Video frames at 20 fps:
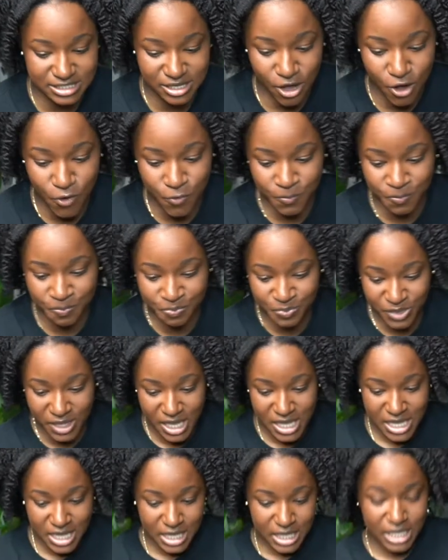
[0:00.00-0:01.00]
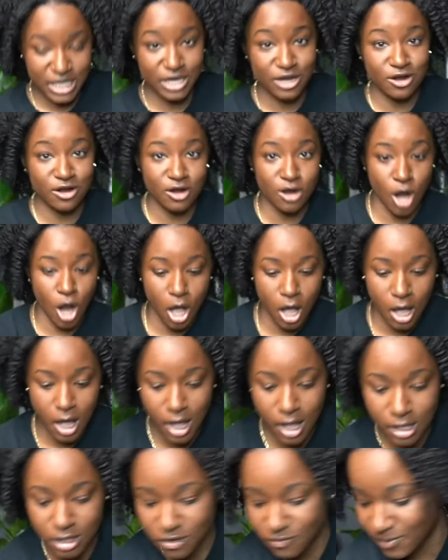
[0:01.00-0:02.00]
So here are
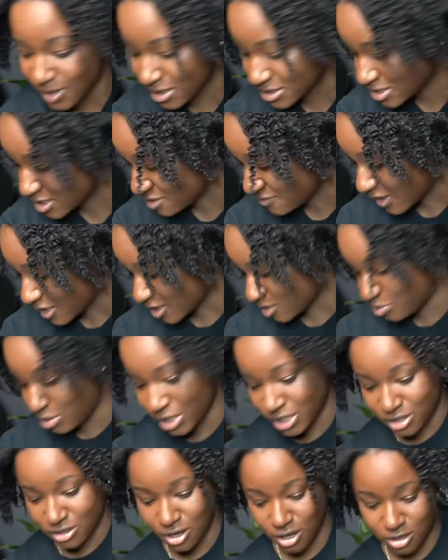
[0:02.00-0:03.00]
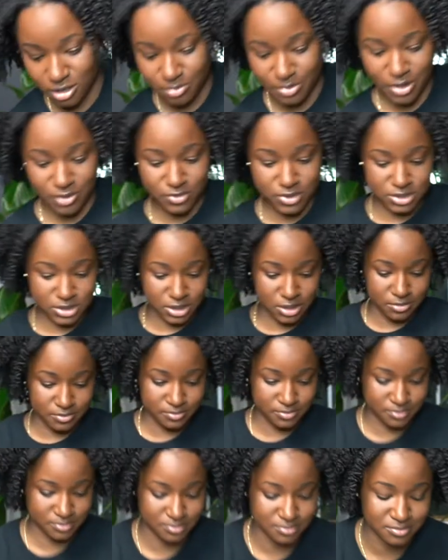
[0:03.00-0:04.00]
all of my. See if I can pick it all up at one
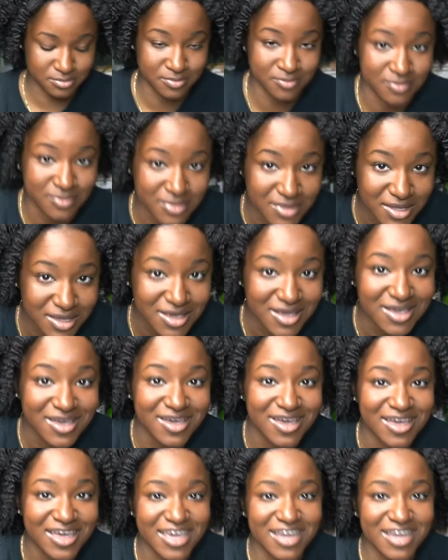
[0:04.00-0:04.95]
time.